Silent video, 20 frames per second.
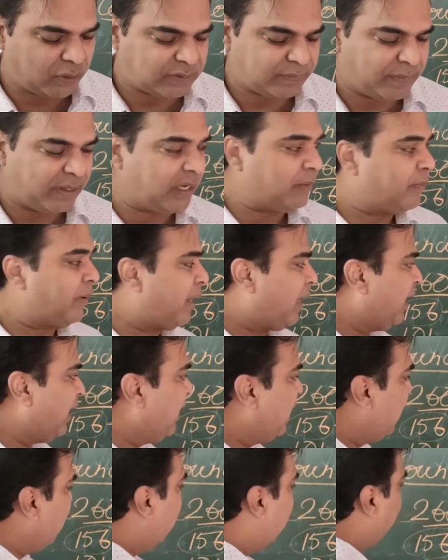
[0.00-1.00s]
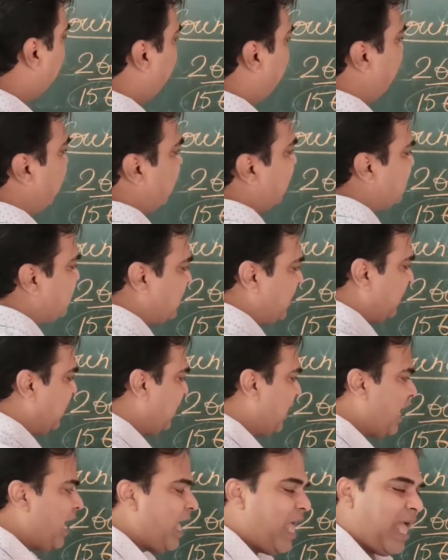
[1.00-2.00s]
made by British
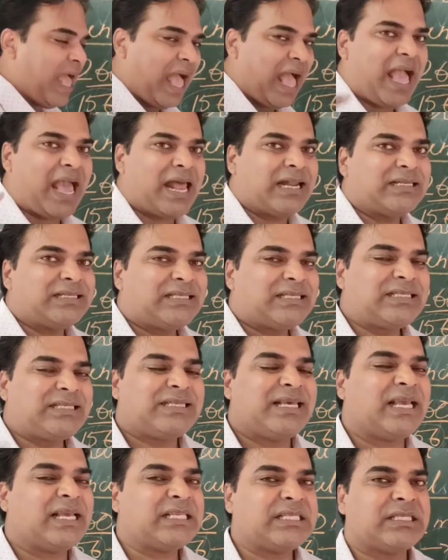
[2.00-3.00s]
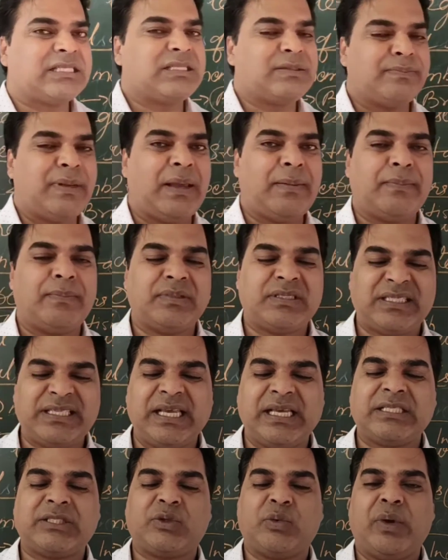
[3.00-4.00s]
India, and 6
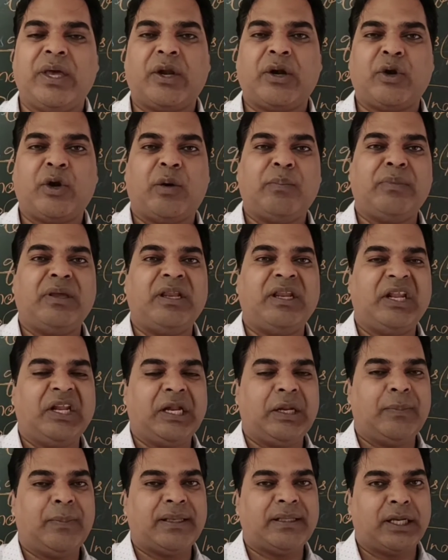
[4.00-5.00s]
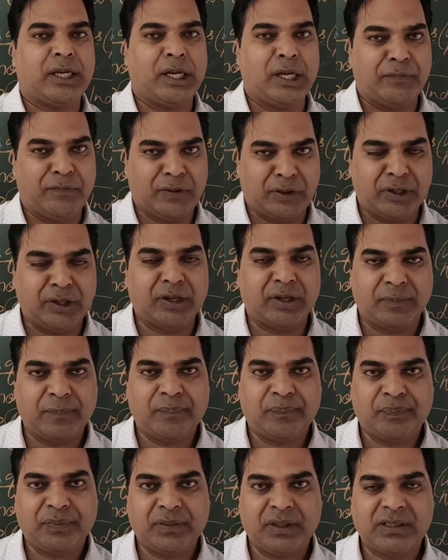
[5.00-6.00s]
were nominated by the governor.
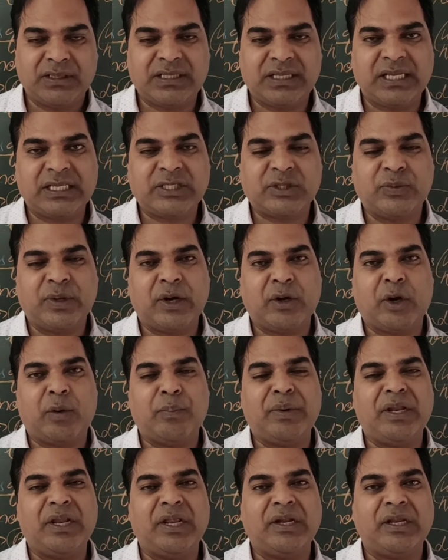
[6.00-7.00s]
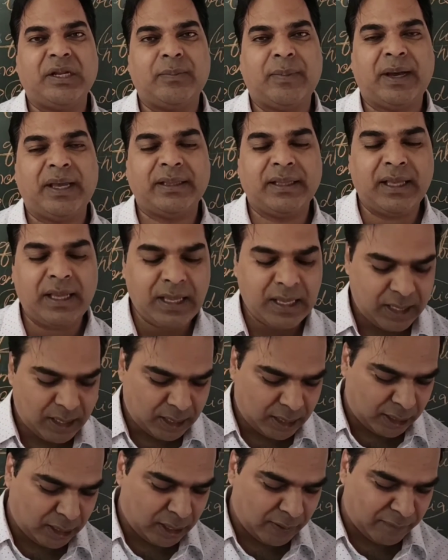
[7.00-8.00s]
6 were nominated by the
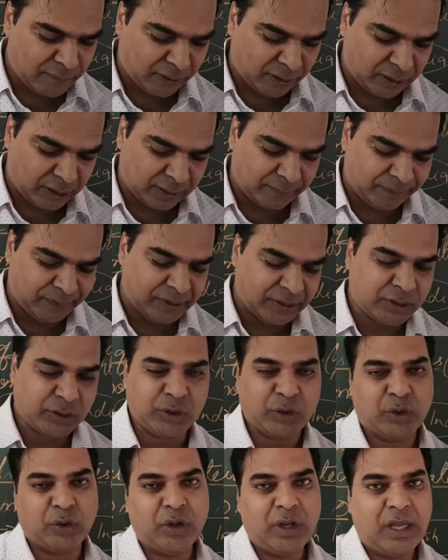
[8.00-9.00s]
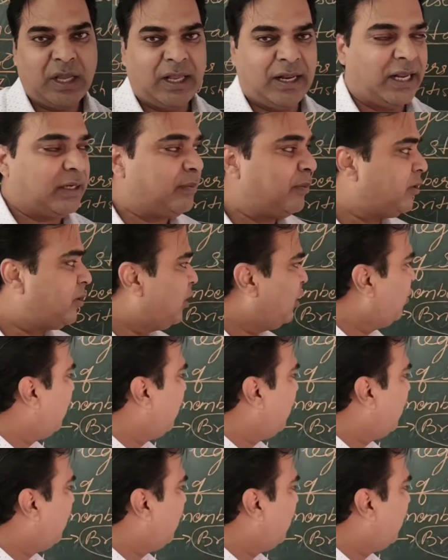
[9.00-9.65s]
governor. So let me tell you